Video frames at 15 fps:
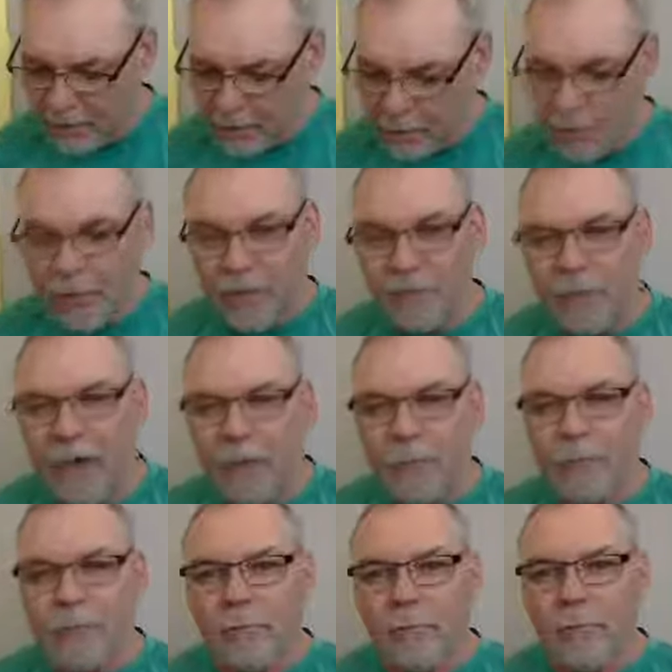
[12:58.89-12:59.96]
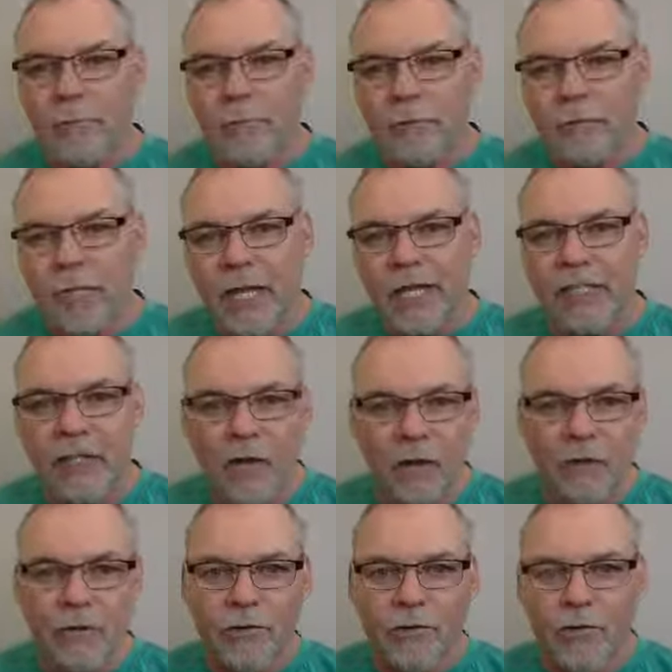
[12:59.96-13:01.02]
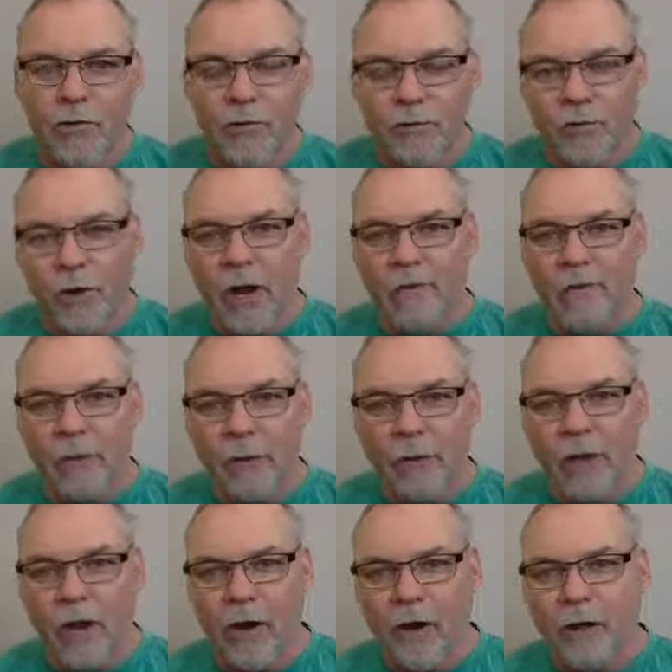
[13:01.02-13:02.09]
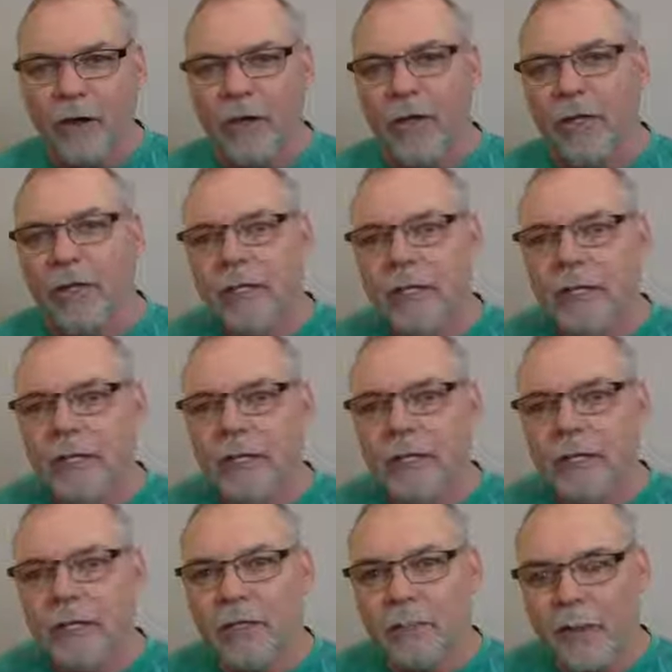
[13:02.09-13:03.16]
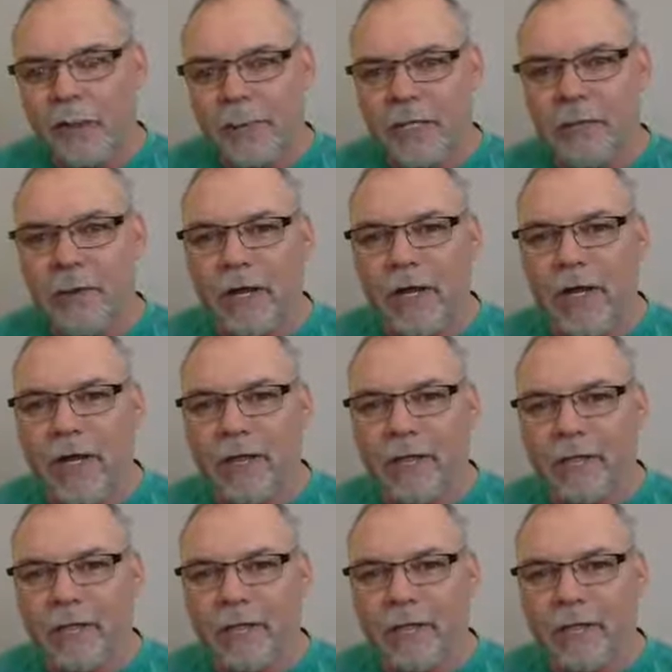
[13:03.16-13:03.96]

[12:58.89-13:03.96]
You want to stop letting others drive your car. What I mean by that